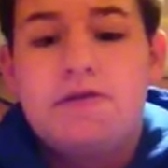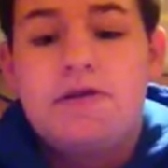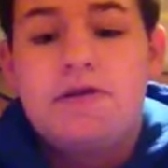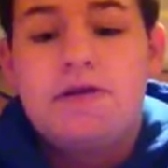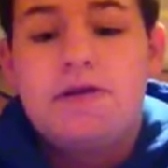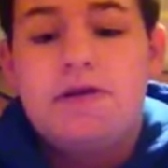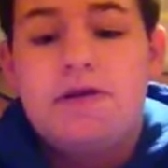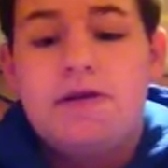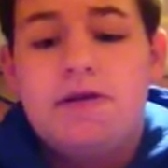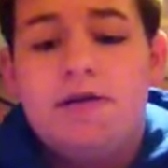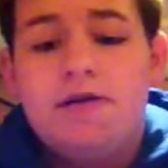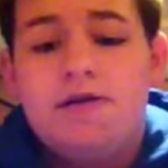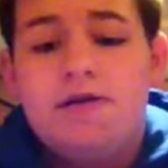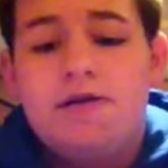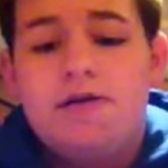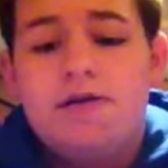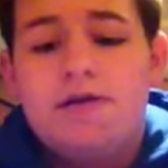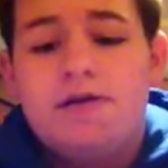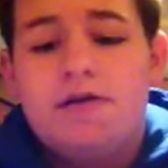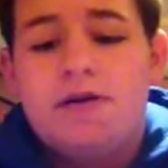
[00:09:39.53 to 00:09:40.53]

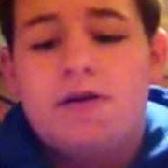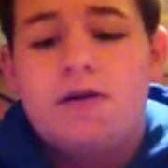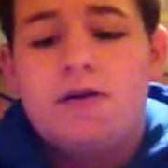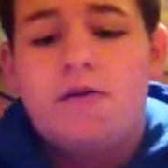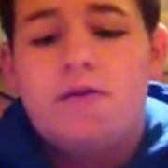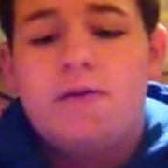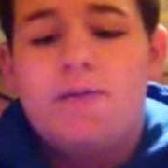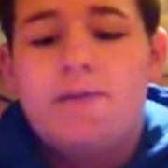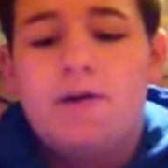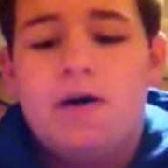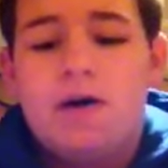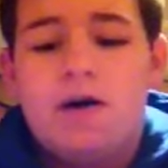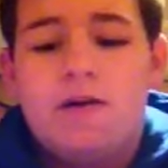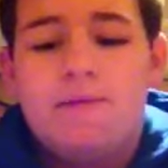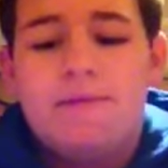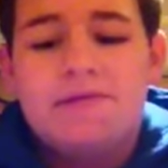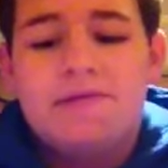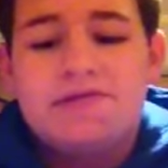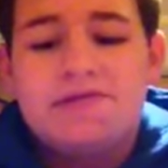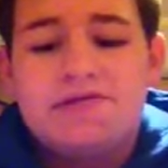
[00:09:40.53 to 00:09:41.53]
And I call my
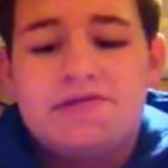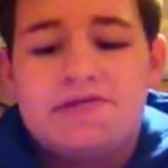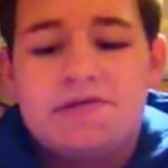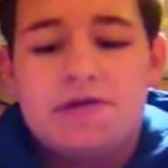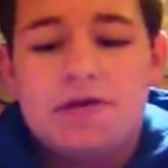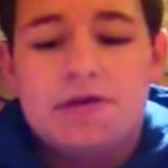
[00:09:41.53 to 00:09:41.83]
mom, and she